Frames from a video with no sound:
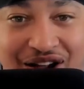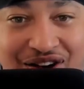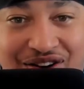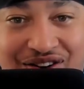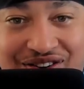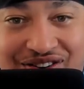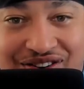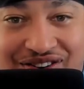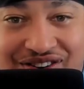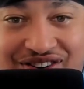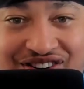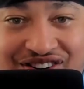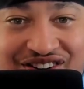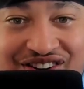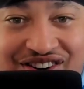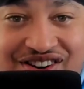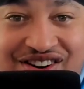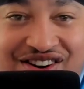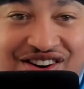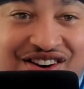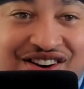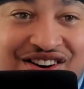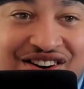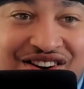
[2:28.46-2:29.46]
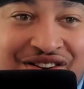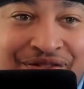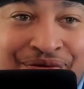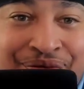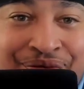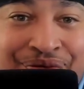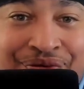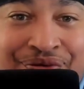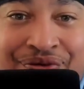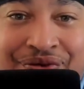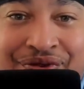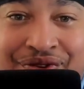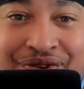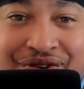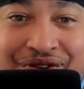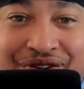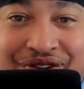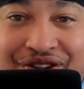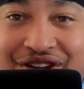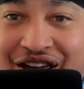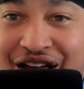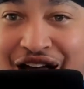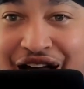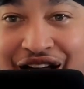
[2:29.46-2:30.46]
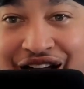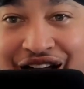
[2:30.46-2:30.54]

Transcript: fun convo, right? Yeah.